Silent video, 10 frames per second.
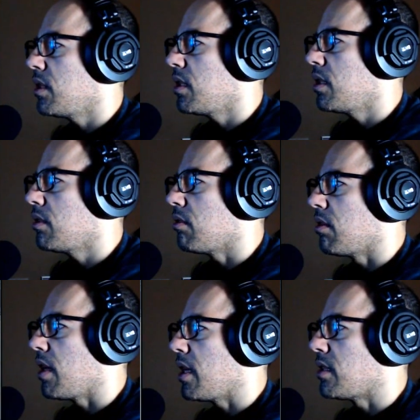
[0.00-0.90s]
Or
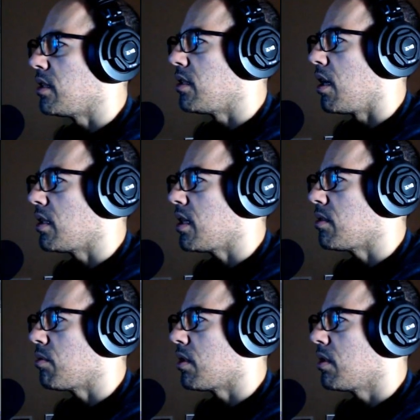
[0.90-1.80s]
antidote, as it were.
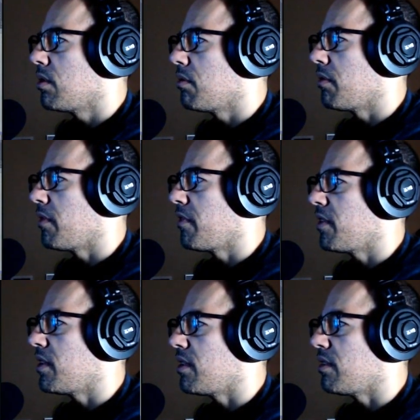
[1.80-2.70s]

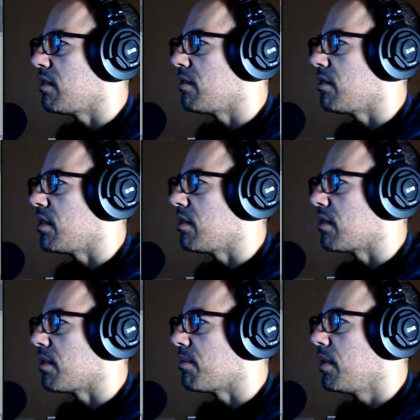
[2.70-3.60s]
Okay,
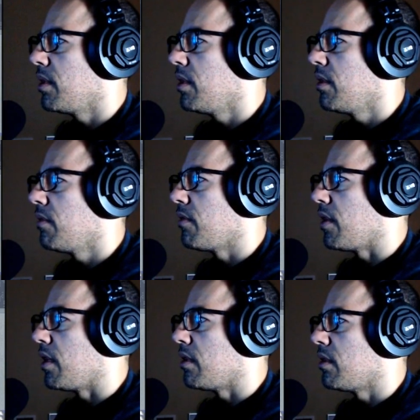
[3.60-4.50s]
fine.
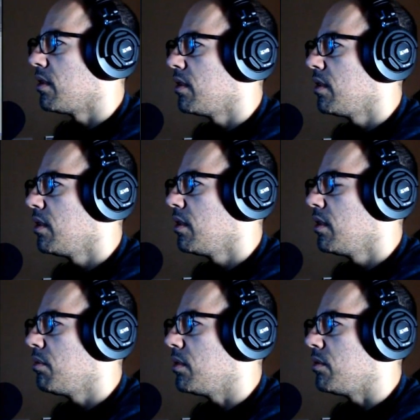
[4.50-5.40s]
We'll do
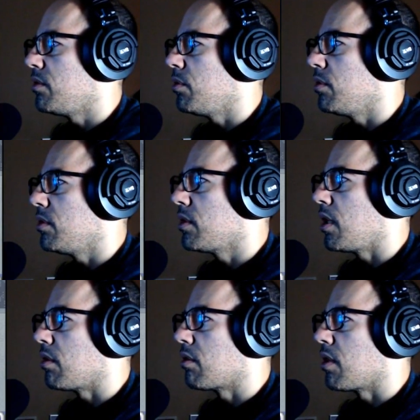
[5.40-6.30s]
tools, auto
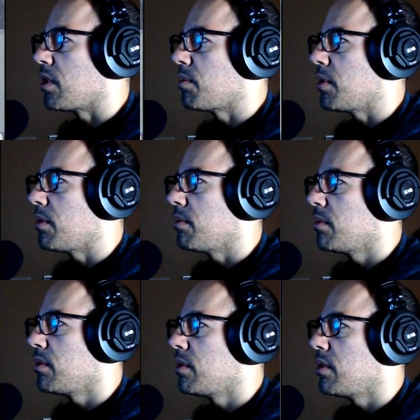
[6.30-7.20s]
crossbow.
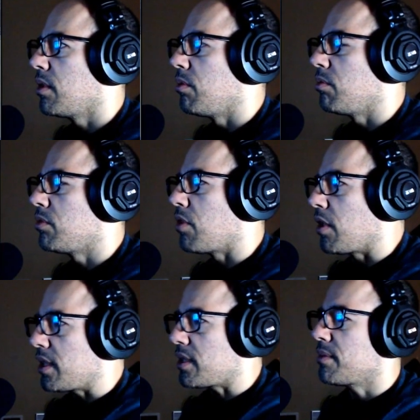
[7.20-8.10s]
Oh, darn it!
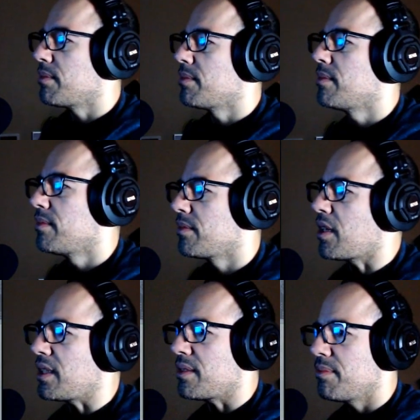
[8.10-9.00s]
Darn it!
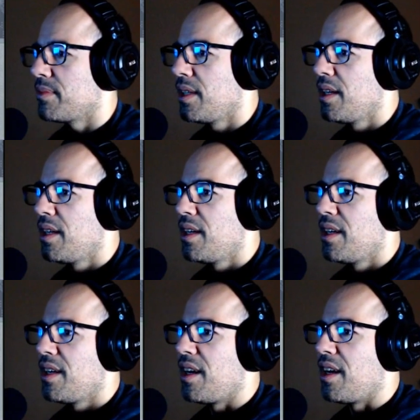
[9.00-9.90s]

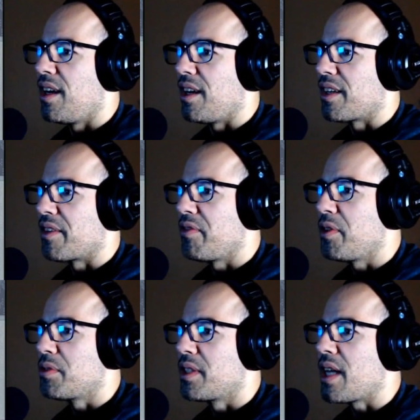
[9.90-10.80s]
Haha! Confused
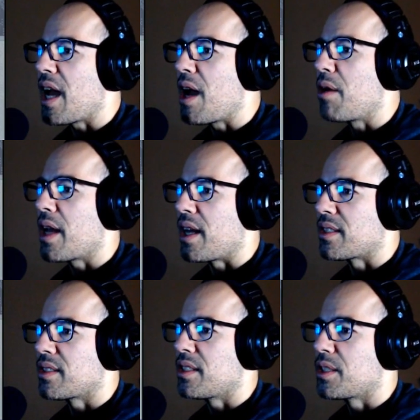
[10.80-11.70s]
Gao cast a
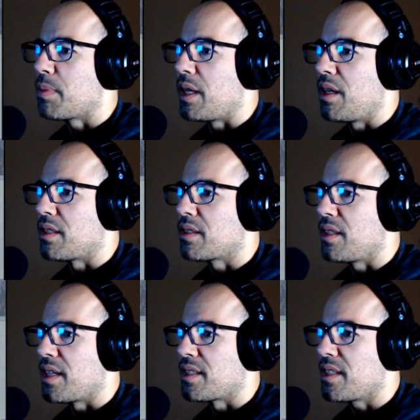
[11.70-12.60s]
spell on
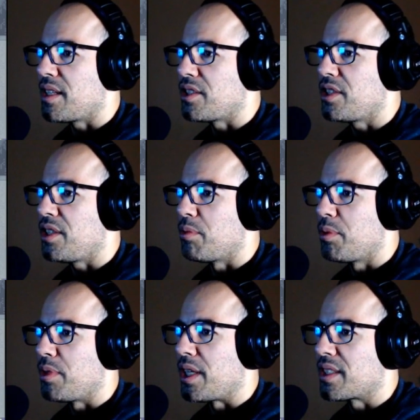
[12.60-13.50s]
Celeste, and she
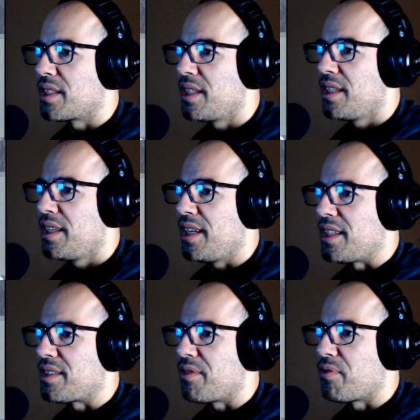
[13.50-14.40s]
Runicked. It's
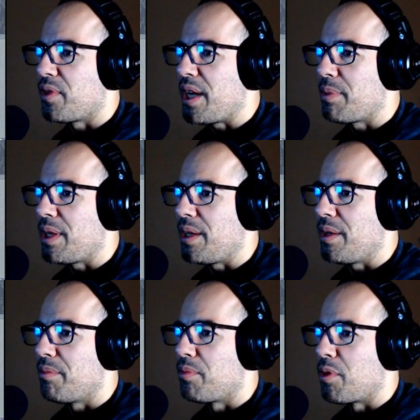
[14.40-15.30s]
free MP,
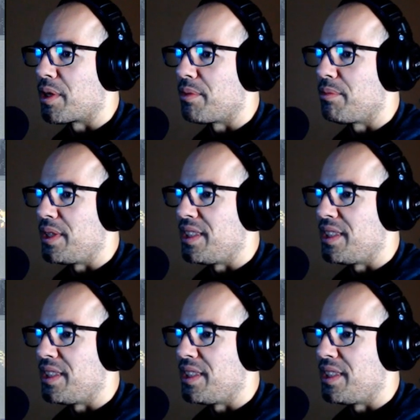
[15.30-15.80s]
broken build.